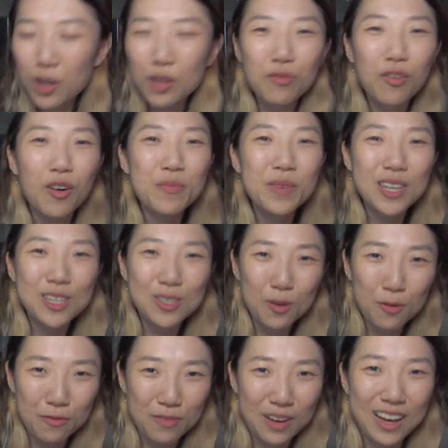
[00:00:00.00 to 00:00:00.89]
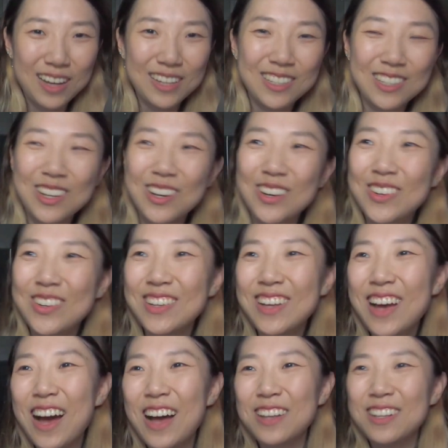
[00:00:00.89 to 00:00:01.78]
worked for me so far, so
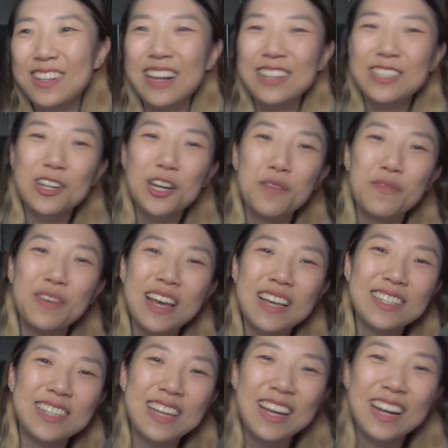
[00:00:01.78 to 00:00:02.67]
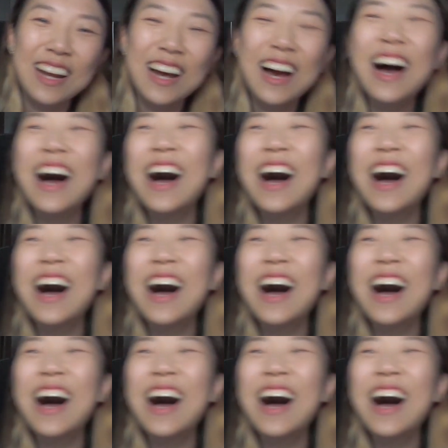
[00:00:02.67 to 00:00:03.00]
I shall leave it as that.